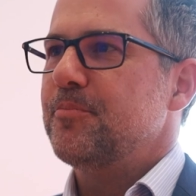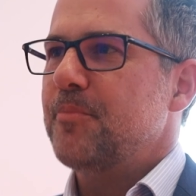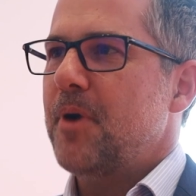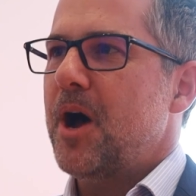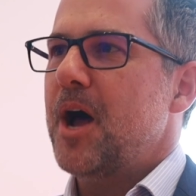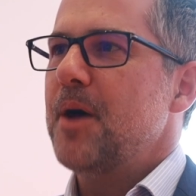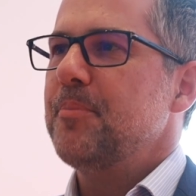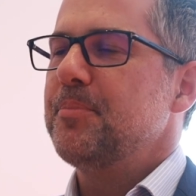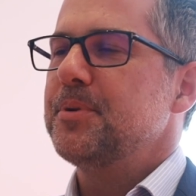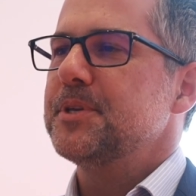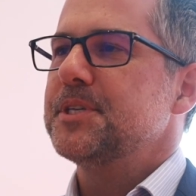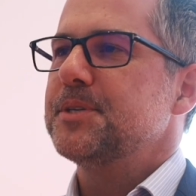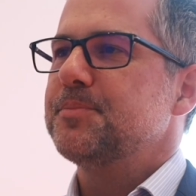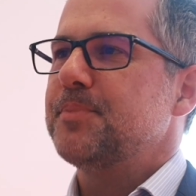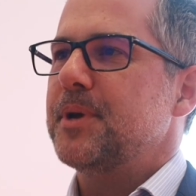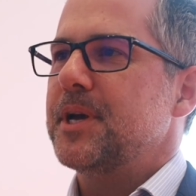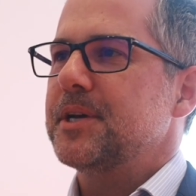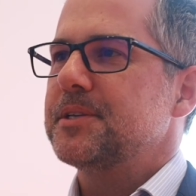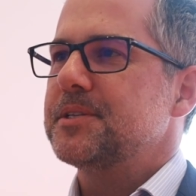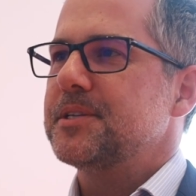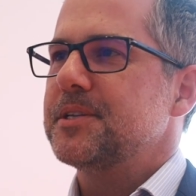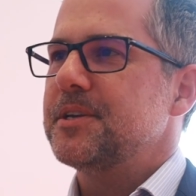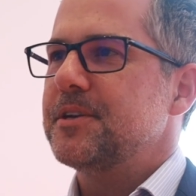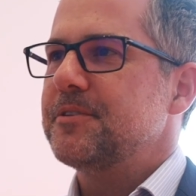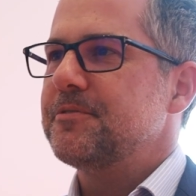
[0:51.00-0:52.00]
my
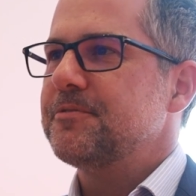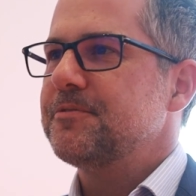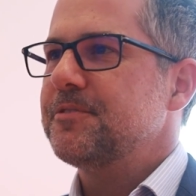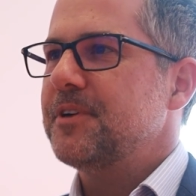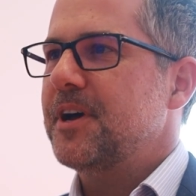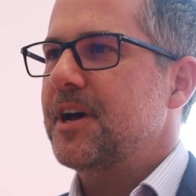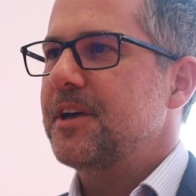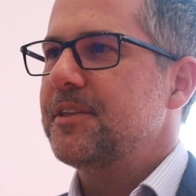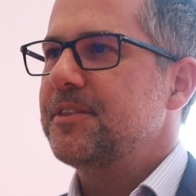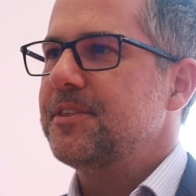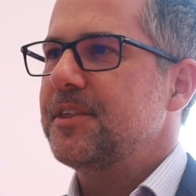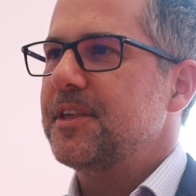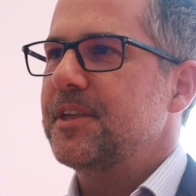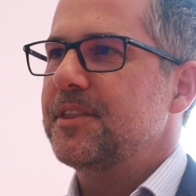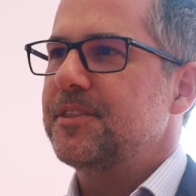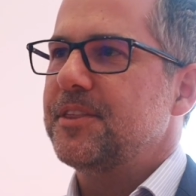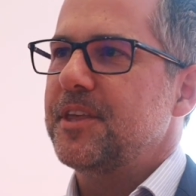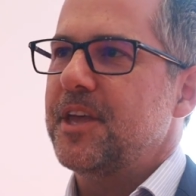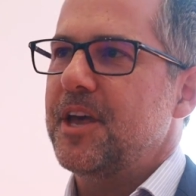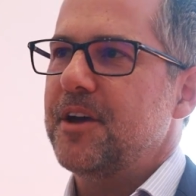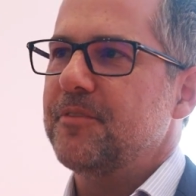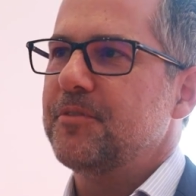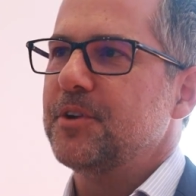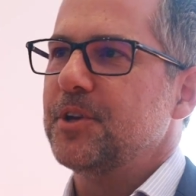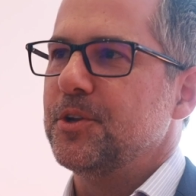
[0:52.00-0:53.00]
perspective, I think
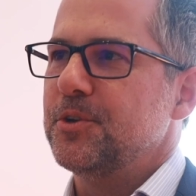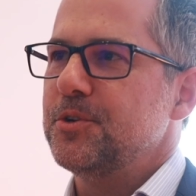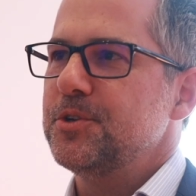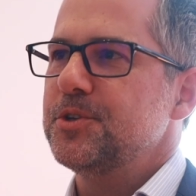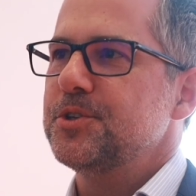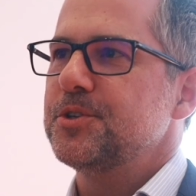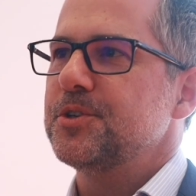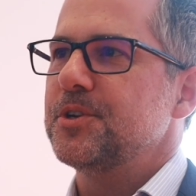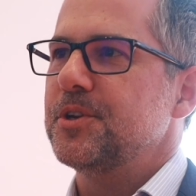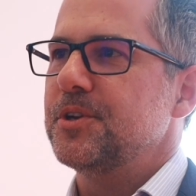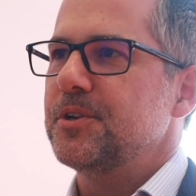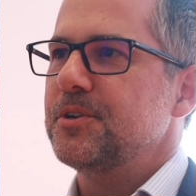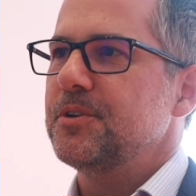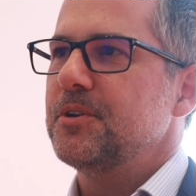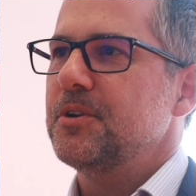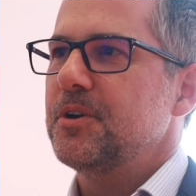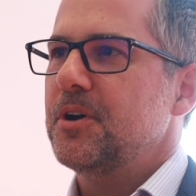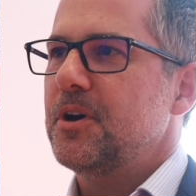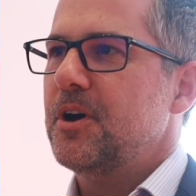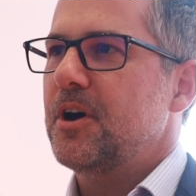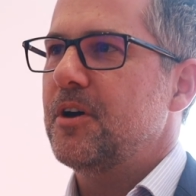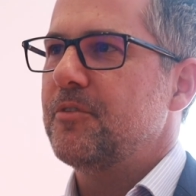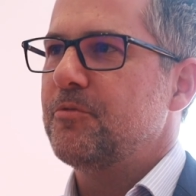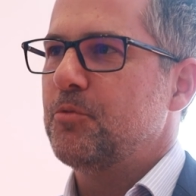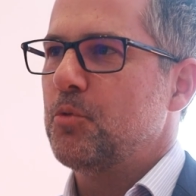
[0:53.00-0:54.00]
the evolution
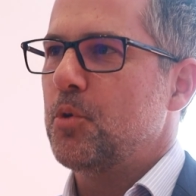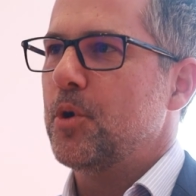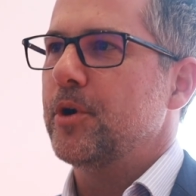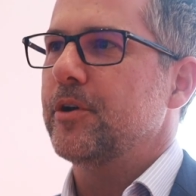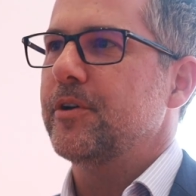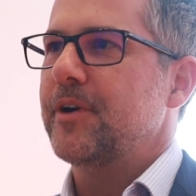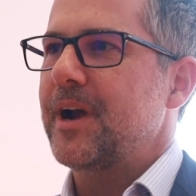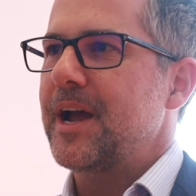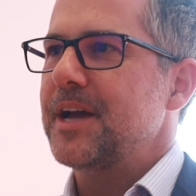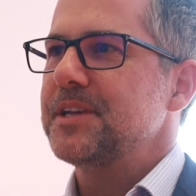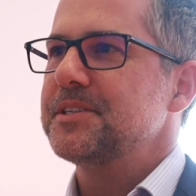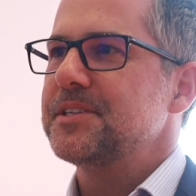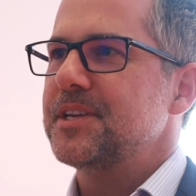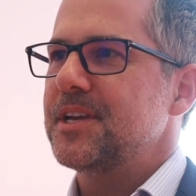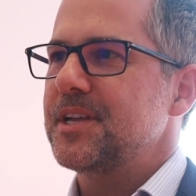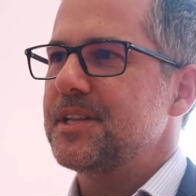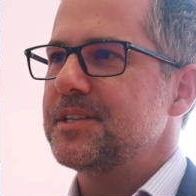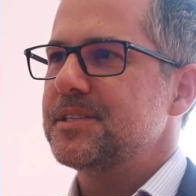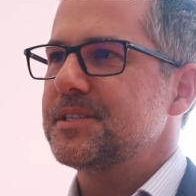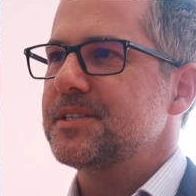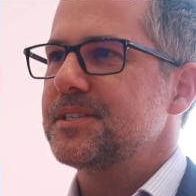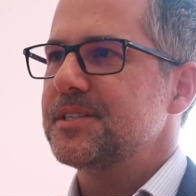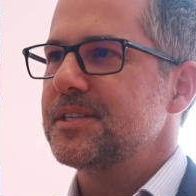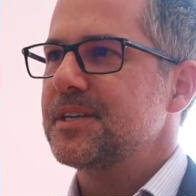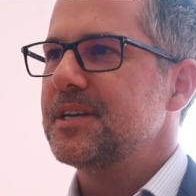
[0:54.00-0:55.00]
of water assets